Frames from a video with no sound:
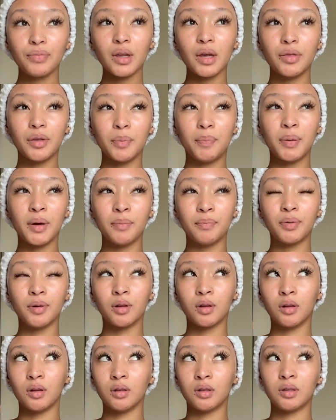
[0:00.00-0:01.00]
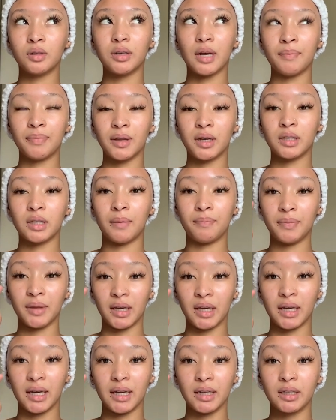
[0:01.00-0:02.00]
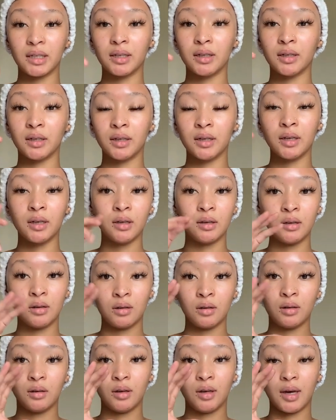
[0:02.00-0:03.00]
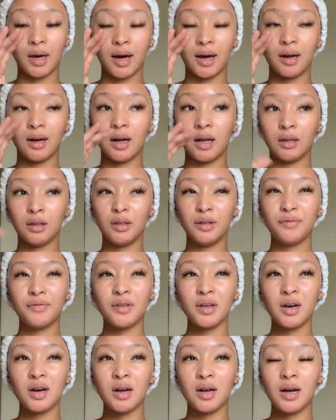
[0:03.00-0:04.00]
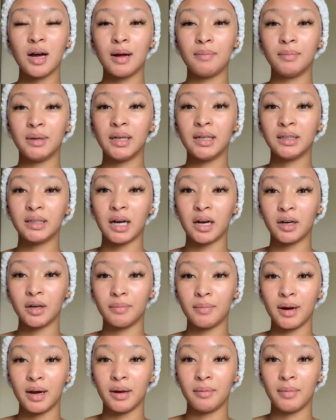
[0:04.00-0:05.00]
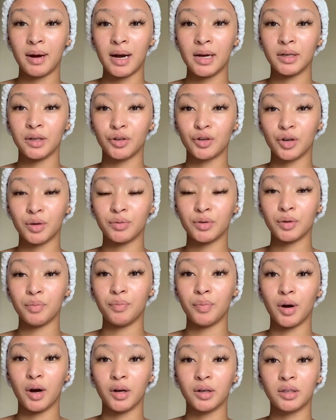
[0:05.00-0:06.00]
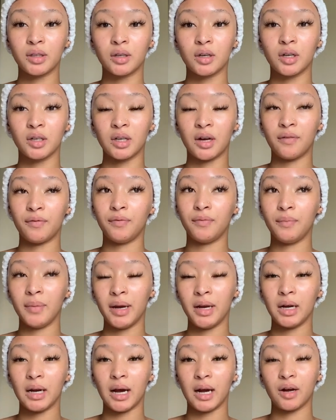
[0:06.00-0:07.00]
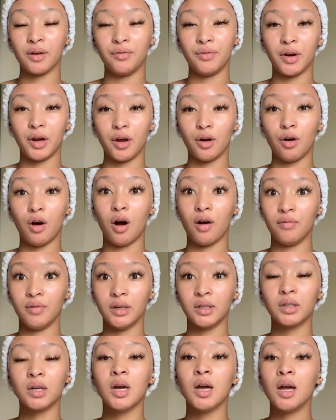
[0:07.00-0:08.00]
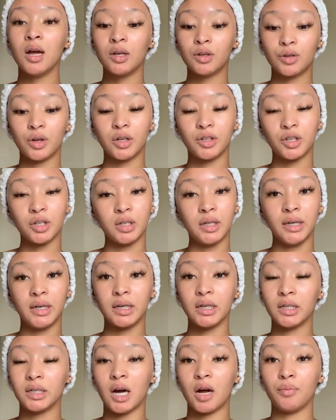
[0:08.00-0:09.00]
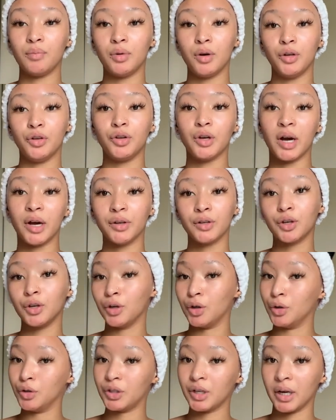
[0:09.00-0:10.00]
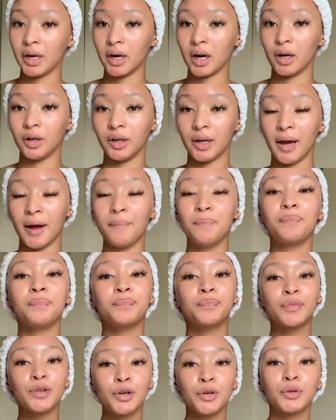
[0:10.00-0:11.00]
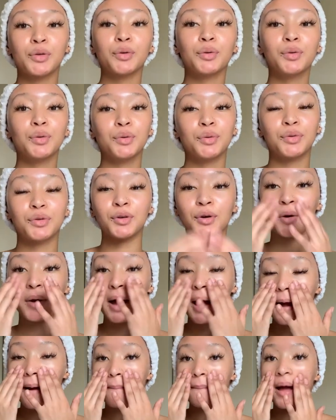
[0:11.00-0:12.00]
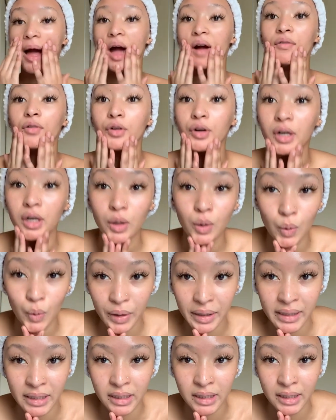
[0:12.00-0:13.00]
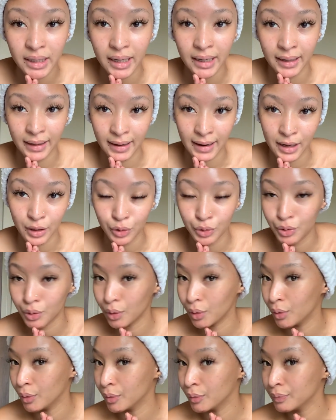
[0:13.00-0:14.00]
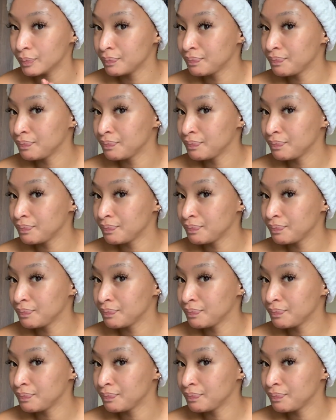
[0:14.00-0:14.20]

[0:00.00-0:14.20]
the pimple something kit. Yeah, I'll leave the link down in my description box because I've made like a video of it, so I'll just link it down below. You guys can go check it out. Yeah, so cool. So I have really oily skin now, so